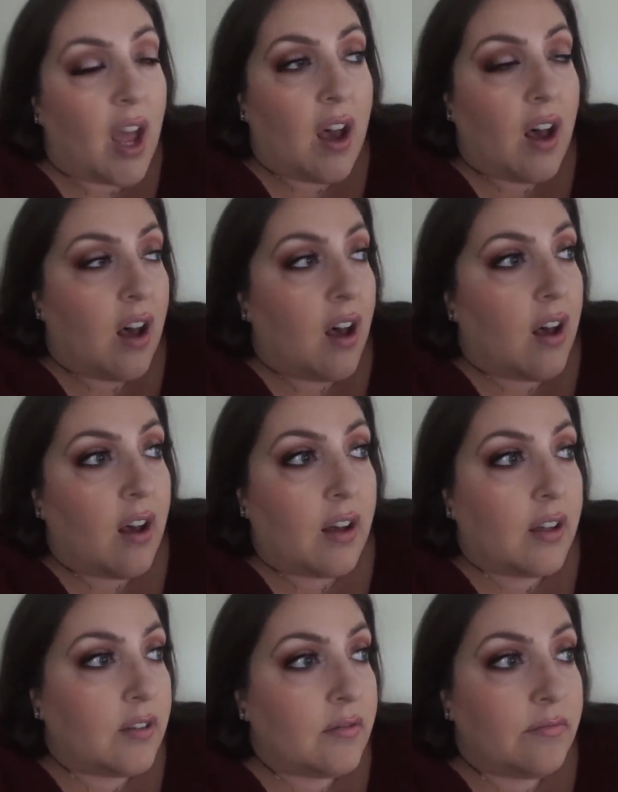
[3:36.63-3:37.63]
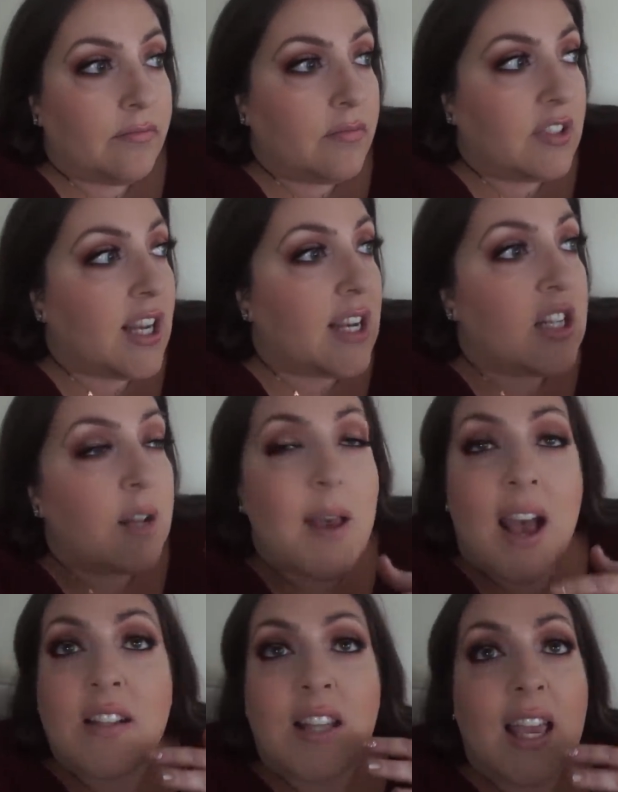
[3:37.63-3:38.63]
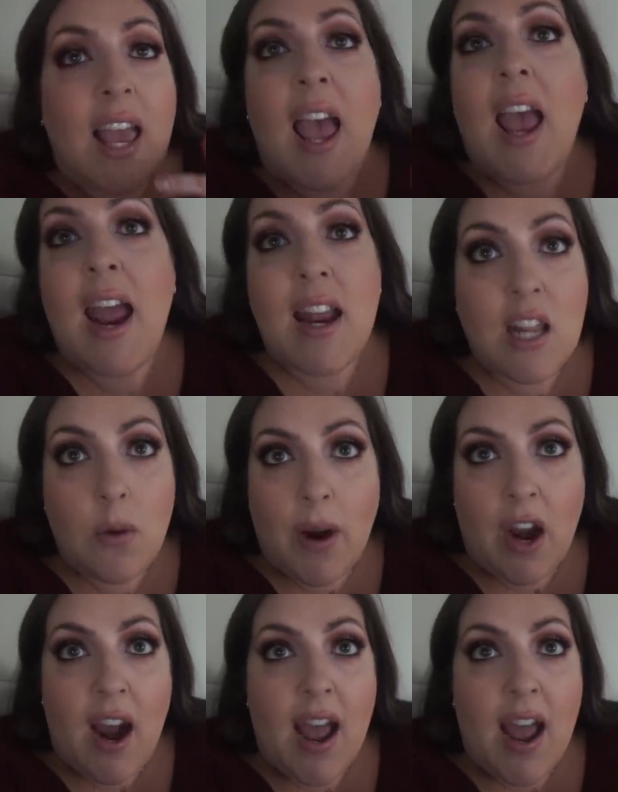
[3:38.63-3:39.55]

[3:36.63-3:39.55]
uh, TJ Maxx, like anywhere,